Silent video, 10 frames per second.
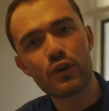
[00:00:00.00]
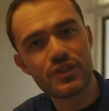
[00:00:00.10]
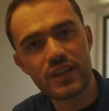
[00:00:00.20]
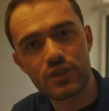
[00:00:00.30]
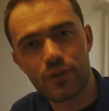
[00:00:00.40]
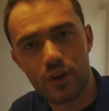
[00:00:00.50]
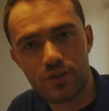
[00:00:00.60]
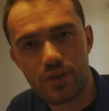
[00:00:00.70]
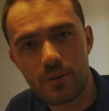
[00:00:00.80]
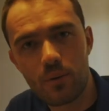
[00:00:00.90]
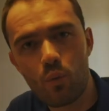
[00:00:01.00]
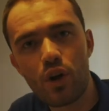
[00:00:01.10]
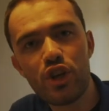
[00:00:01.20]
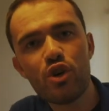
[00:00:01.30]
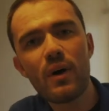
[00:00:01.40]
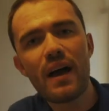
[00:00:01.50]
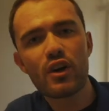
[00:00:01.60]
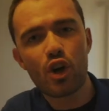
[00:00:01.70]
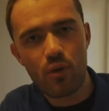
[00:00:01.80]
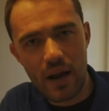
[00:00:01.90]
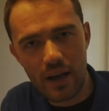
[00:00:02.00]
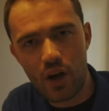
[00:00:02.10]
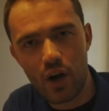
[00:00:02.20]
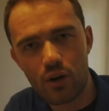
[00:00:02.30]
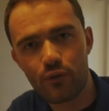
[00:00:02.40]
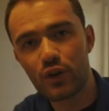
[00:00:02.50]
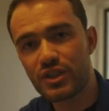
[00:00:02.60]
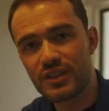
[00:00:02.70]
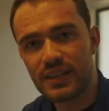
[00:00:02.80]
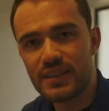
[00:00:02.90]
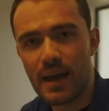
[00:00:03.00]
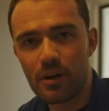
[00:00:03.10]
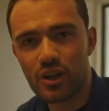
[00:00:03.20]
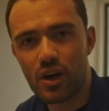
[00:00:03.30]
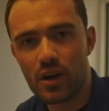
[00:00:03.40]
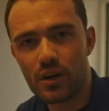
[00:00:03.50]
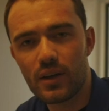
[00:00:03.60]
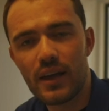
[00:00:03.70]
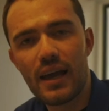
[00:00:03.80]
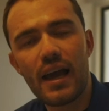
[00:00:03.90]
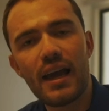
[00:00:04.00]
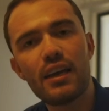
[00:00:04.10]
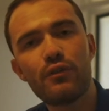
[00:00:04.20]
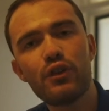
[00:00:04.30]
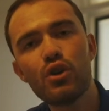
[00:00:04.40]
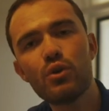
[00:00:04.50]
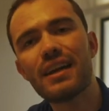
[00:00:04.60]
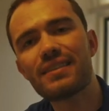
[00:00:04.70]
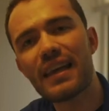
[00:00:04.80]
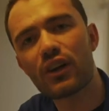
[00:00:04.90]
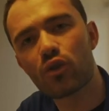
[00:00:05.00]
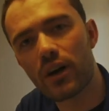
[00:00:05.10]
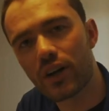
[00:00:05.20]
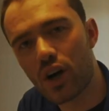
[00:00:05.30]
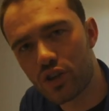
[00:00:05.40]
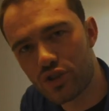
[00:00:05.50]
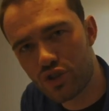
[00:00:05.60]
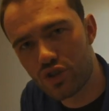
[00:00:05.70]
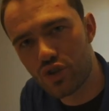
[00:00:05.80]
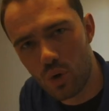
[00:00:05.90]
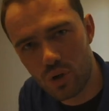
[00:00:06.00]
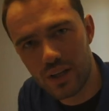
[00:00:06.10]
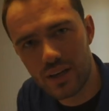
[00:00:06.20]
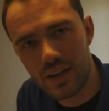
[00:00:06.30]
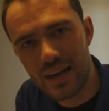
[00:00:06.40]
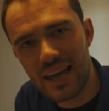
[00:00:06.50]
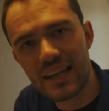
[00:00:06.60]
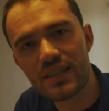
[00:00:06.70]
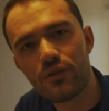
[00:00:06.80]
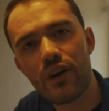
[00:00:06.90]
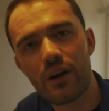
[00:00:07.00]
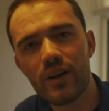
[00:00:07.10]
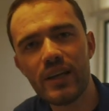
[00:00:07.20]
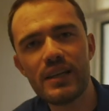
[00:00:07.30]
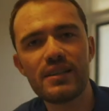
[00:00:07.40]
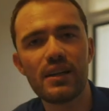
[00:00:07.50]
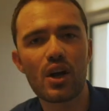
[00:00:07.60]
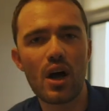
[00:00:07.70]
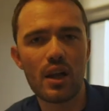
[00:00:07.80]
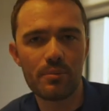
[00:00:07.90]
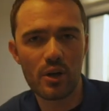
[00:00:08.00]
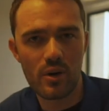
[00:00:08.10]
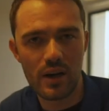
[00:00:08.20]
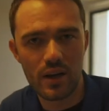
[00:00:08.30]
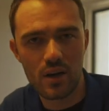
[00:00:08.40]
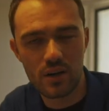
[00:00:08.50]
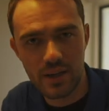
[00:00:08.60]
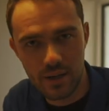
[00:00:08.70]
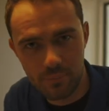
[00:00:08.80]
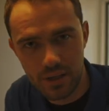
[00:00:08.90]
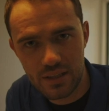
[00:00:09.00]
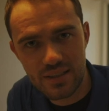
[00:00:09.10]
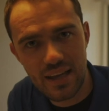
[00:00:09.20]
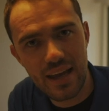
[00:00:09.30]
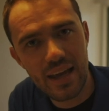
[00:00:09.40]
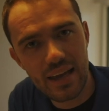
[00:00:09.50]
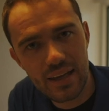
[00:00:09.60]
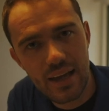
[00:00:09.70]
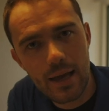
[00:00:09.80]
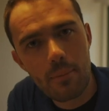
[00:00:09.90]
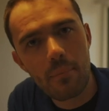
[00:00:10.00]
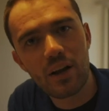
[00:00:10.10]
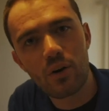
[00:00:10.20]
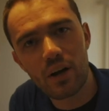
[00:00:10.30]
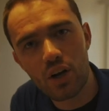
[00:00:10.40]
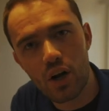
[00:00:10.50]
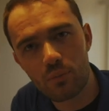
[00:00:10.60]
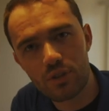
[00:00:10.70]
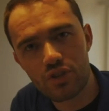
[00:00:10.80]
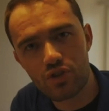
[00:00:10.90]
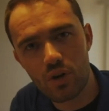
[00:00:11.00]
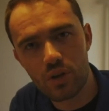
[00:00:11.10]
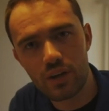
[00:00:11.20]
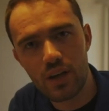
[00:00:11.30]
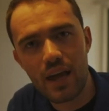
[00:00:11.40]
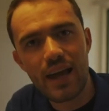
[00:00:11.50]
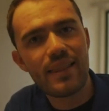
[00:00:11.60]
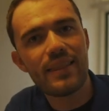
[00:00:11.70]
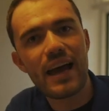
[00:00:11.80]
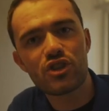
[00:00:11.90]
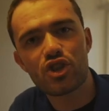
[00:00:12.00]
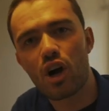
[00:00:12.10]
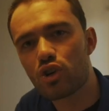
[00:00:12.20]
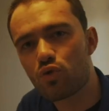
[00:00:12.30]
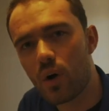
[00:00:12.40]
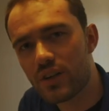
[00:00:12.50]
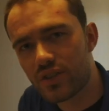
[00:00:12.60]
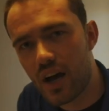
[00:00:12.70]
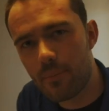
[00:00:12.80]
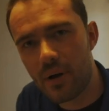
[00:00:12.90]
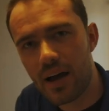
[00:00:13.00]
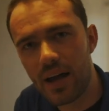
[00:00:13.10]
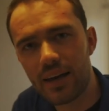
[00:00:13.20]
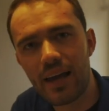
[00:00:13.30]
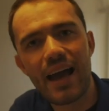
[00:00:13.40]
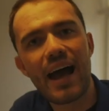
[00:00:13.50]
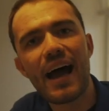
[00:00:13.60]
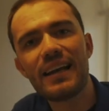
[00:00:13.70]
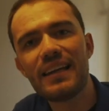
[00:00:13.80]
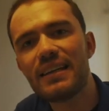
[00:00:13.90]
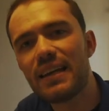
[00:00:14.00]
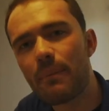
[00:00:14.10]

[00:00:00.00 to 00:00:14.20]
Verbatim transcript: First things first, when you have a credit card versus a debit card, if you get that credit card stolen, it is very easy to call up the credit card company and say, hey, my credit card was stolen, that charge was not mine, I need to